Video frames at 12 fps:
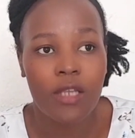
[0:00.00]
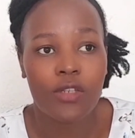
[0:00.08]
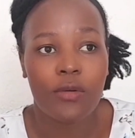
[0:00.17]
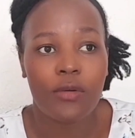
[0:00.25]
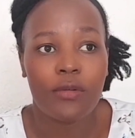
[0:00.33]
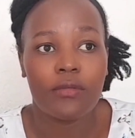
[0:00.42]

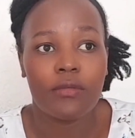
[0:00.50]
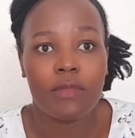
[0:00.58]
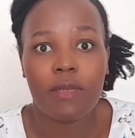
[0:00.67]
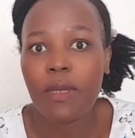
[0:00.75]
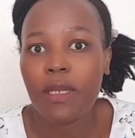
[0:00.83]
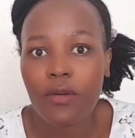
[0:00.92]
So
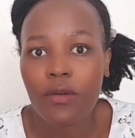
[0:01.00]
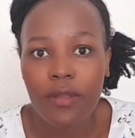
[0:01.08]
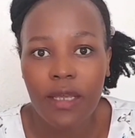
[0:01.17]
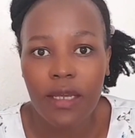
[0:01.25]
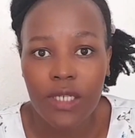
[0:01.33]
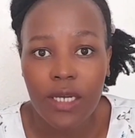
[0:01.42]
depending on
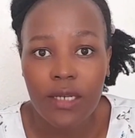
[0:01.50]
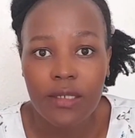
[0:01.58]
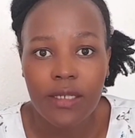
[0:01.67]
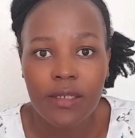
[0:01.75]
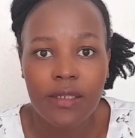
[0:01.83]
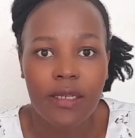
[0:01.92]
their
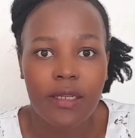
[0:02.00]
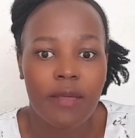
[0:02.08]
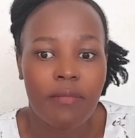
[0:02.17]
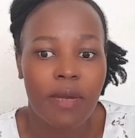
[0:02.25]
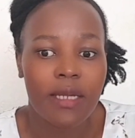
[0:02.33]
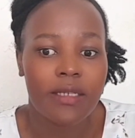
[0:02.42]
charges,
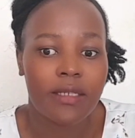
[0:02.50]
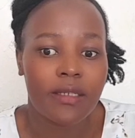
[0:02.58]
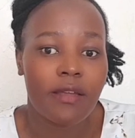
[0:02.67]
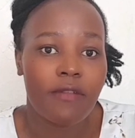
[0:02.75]
they might,